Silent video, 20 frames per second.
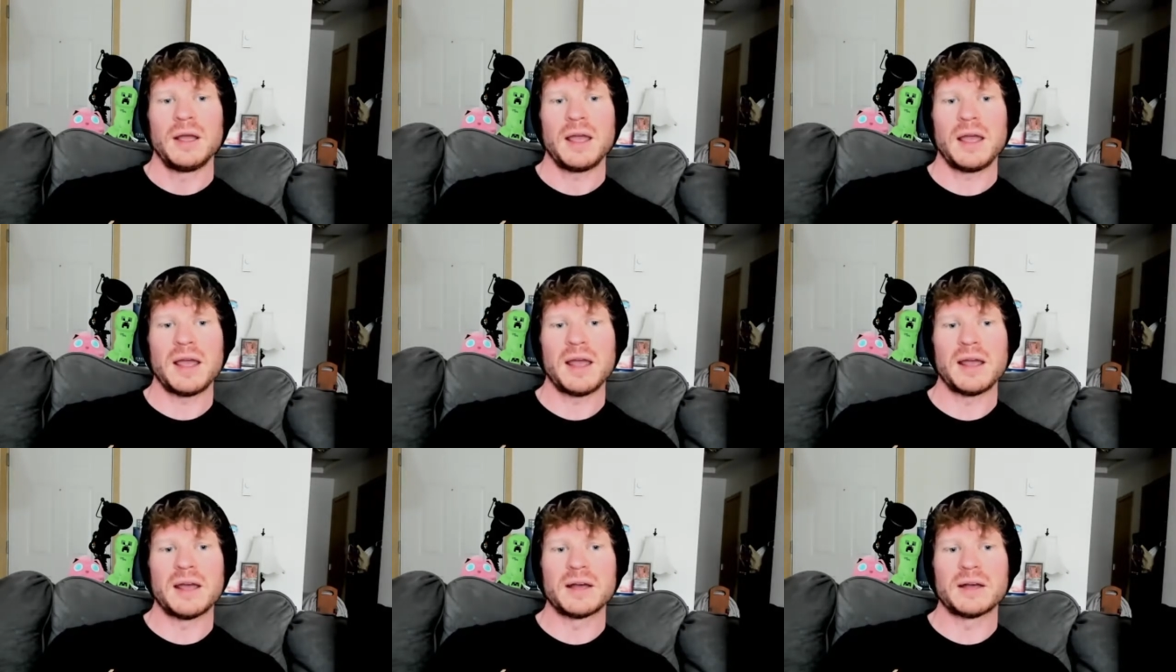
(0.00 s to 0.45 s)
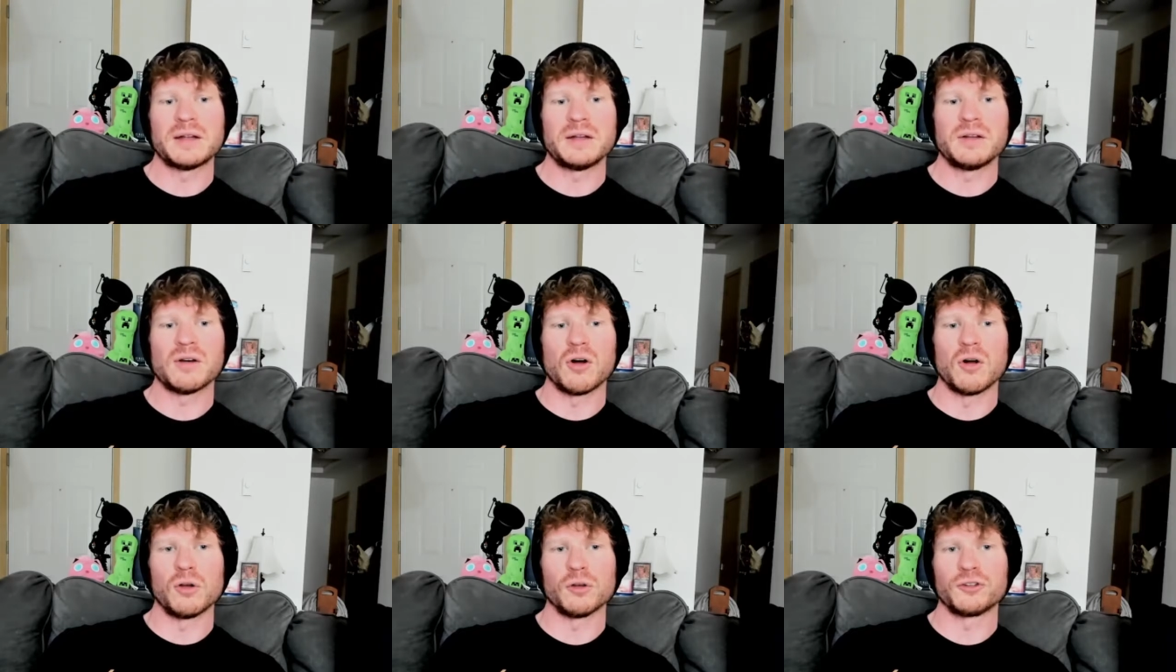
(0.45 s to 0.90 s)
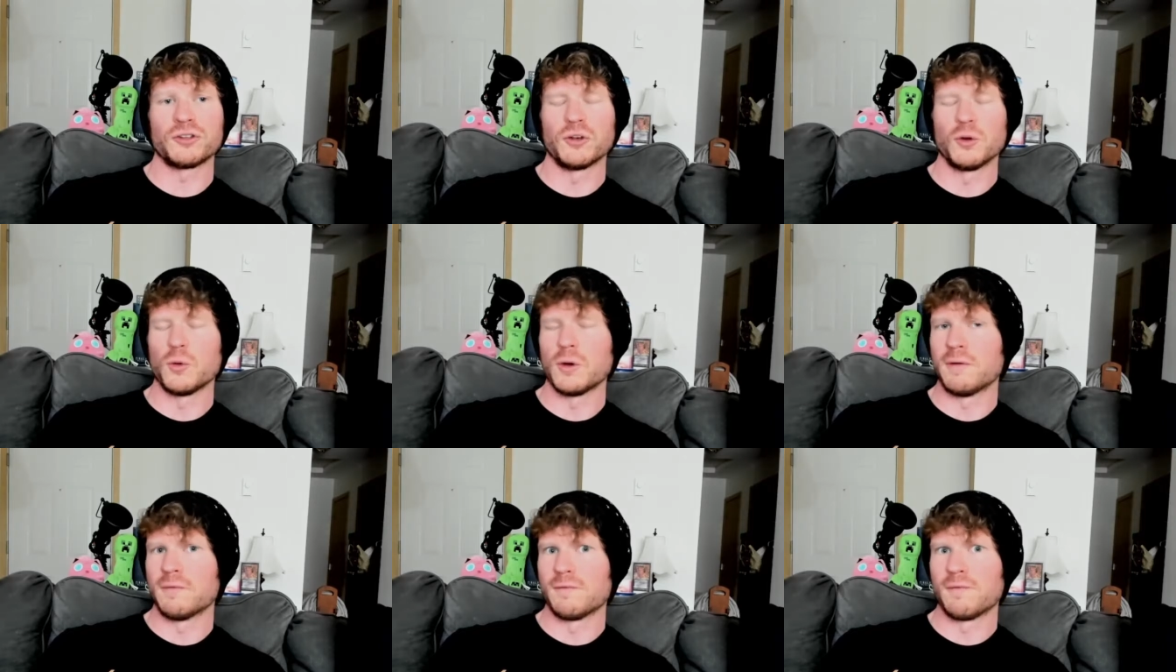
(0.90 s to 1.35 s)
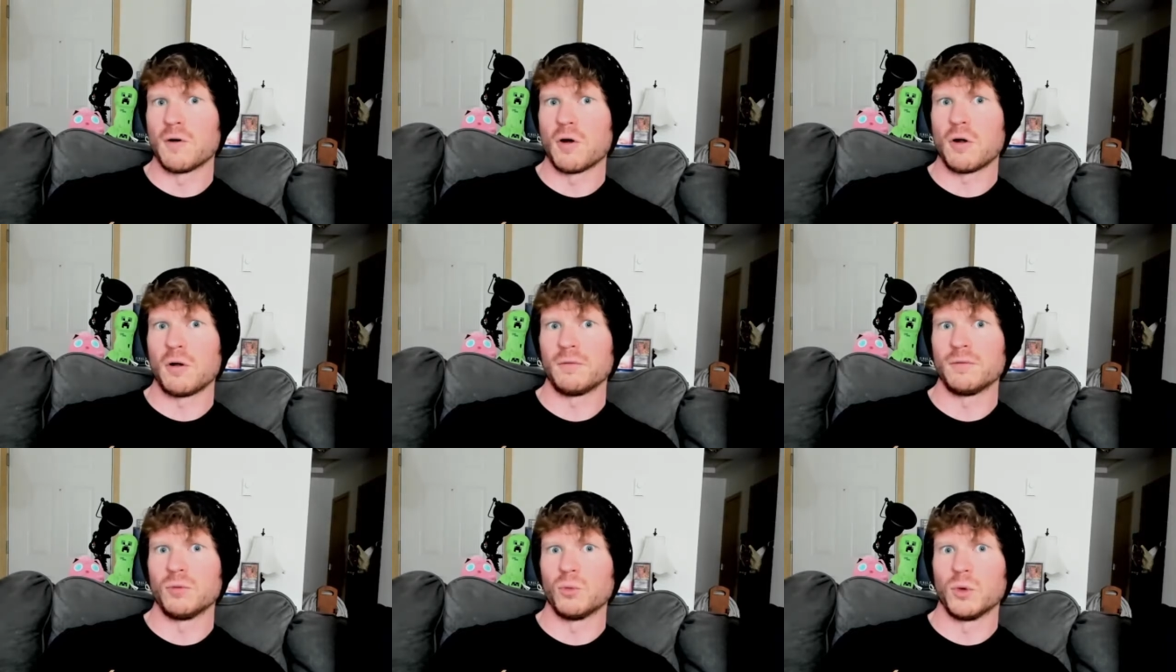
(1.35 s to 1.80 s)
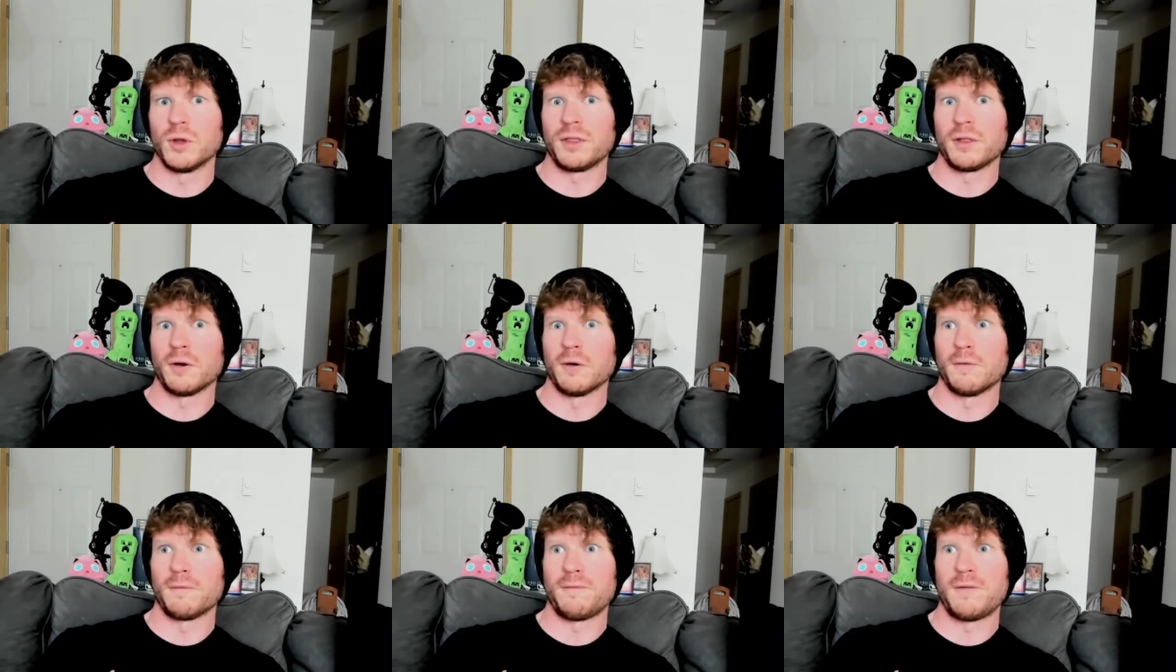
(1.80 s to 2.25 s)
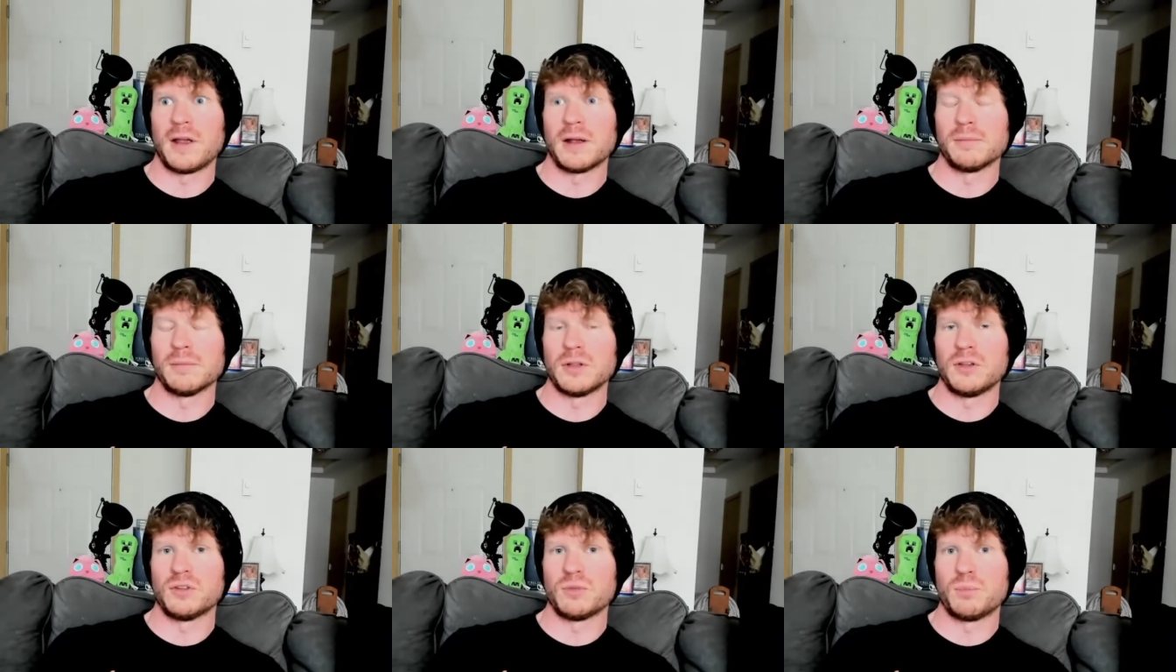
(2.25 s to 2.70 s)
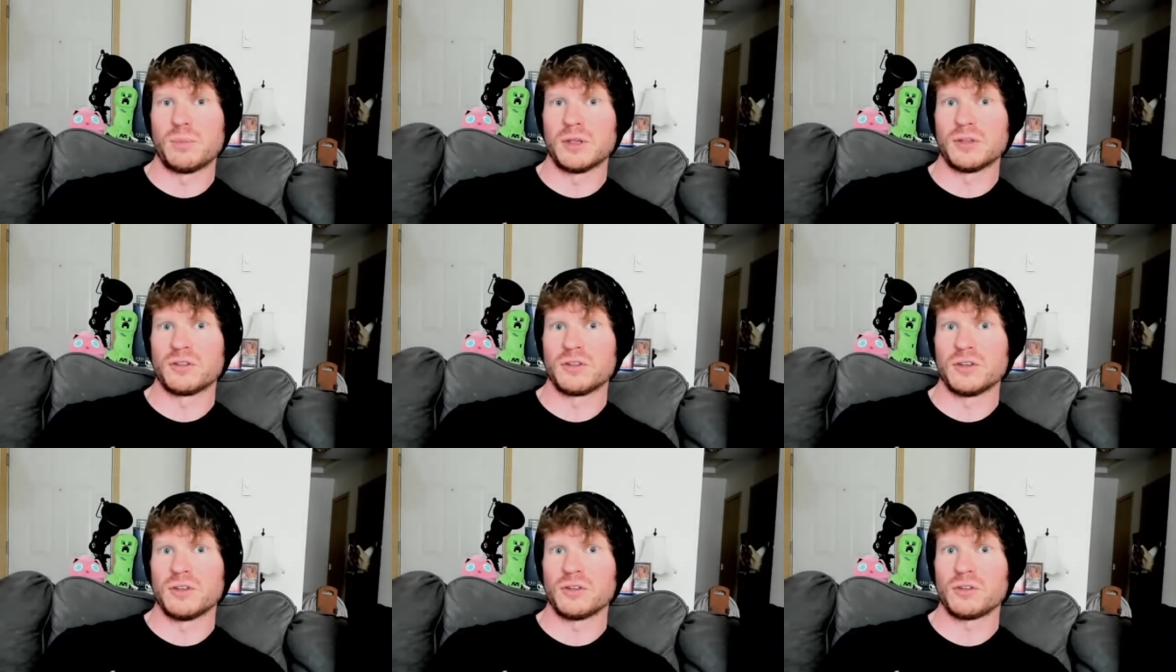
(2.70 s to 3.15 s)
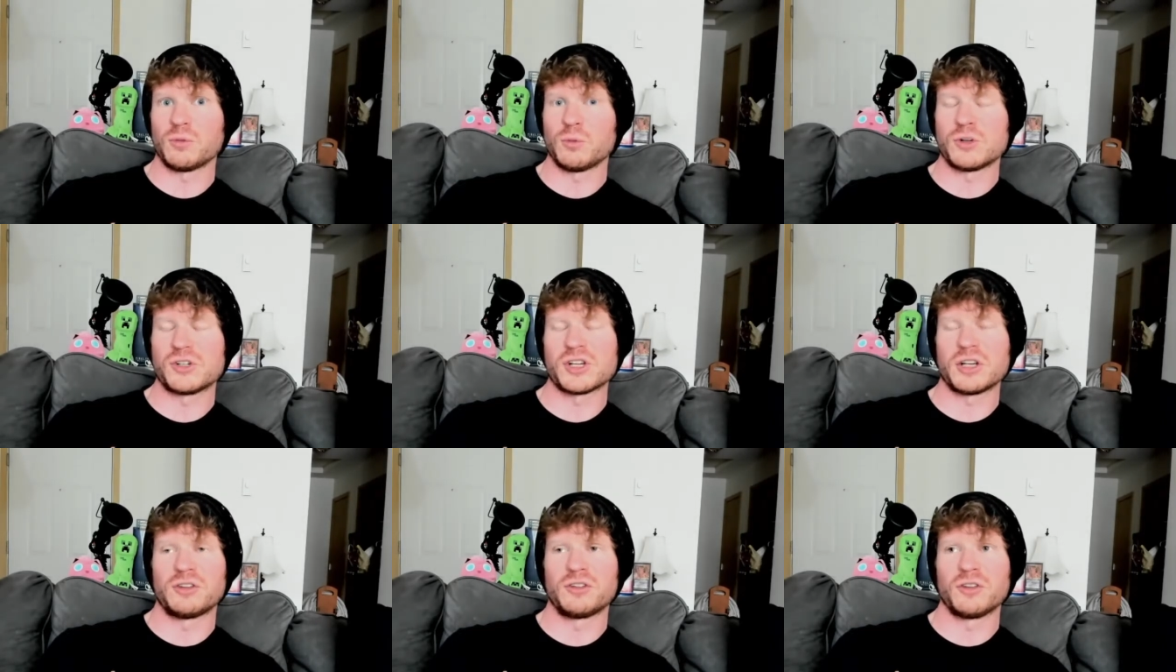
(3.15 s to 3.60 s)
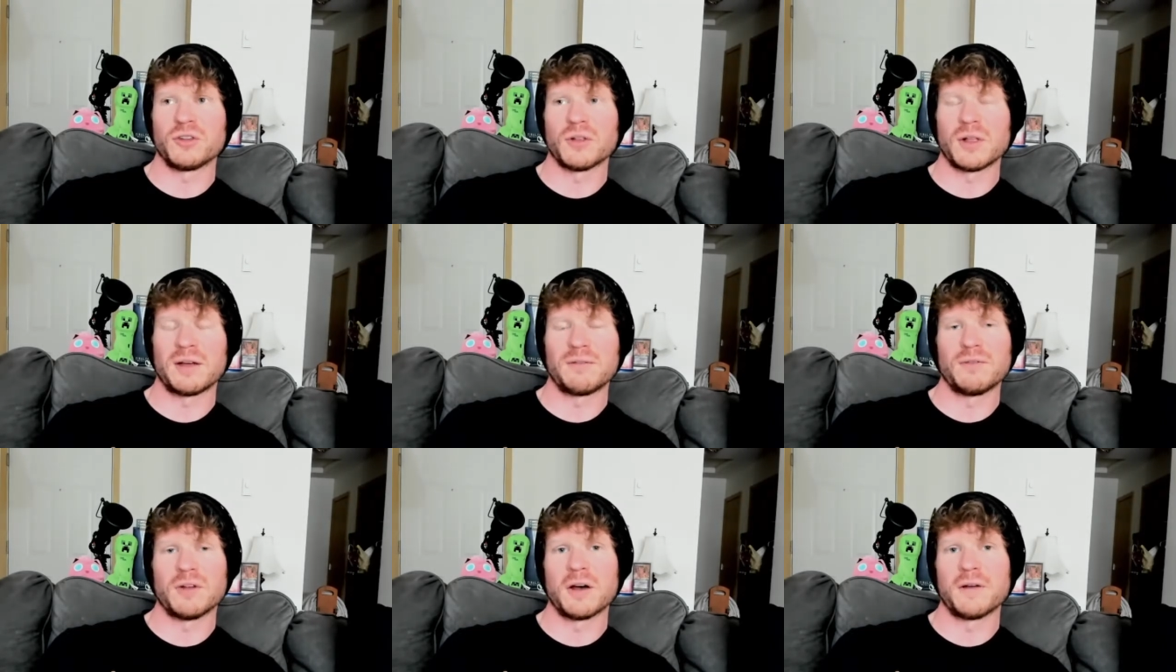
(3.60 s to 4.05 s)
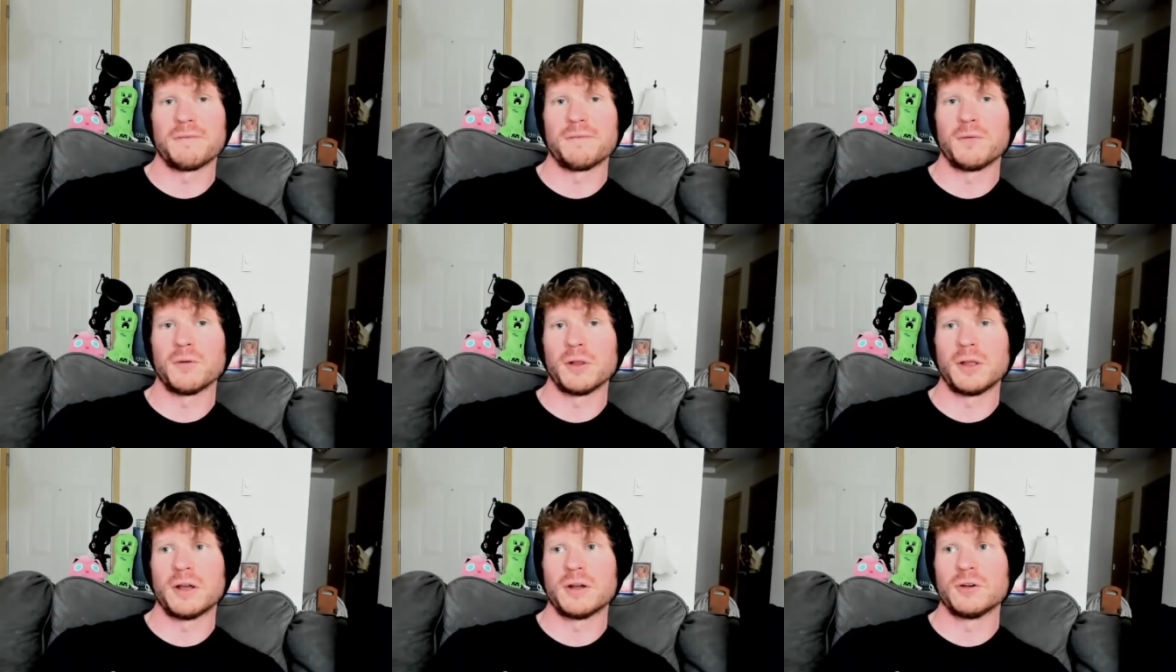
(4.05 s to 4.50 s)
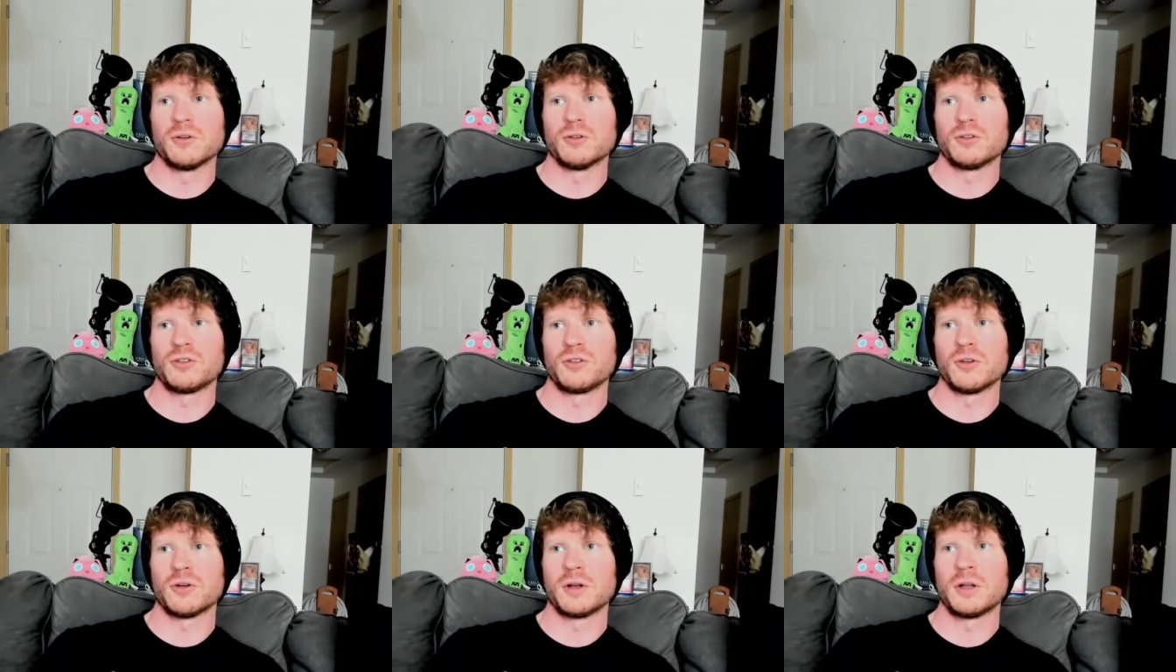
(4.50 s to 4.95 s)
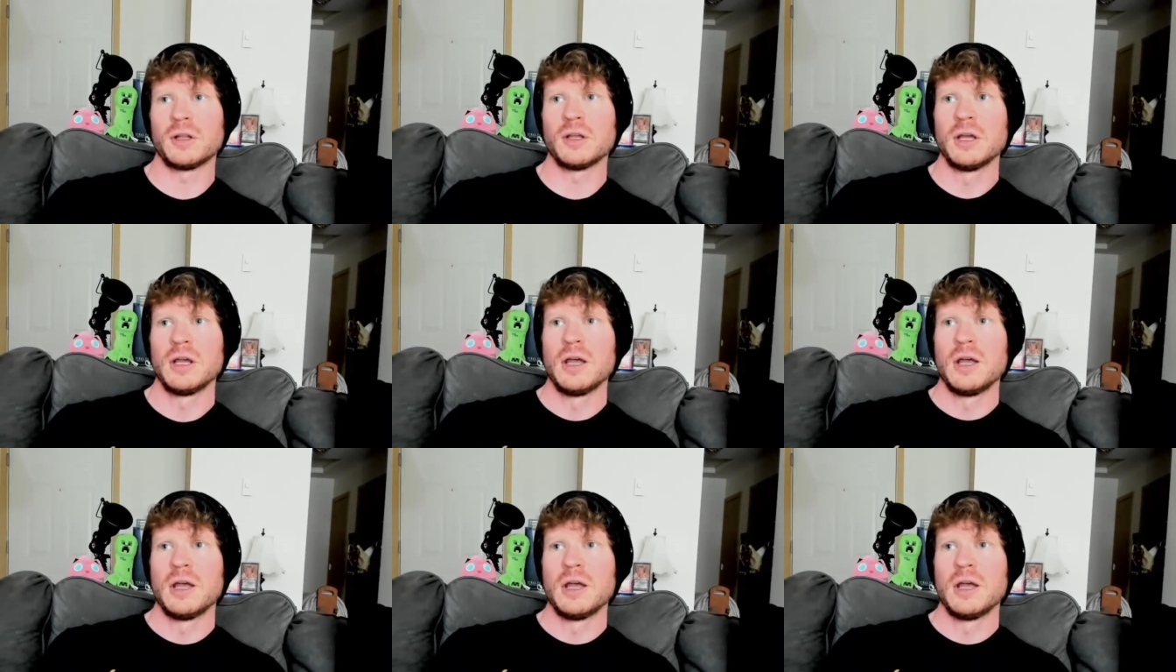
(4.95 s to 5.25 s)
and also involved with her family's business, which I still have not fully understood.